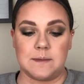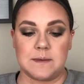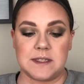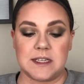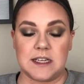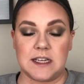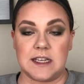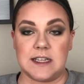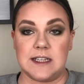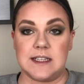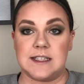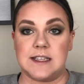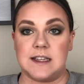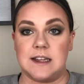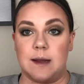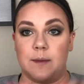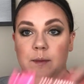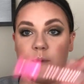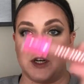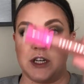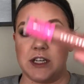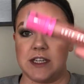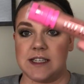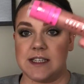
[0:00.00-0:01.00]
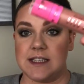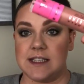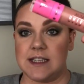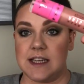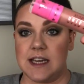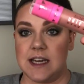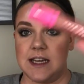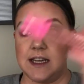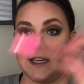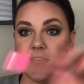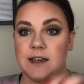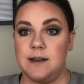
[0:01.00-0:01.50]
So last but not
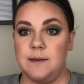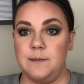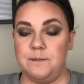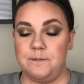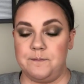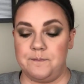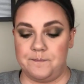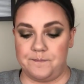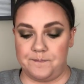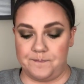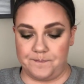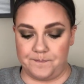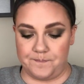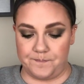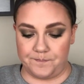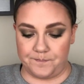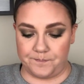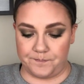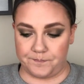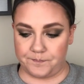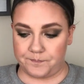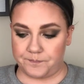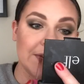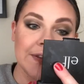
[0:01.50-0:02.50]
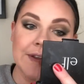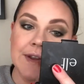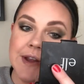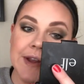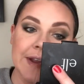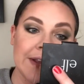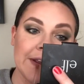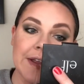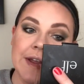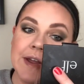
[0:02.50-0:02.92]
least, we're gonna go in with lips, and I'm gonna go in with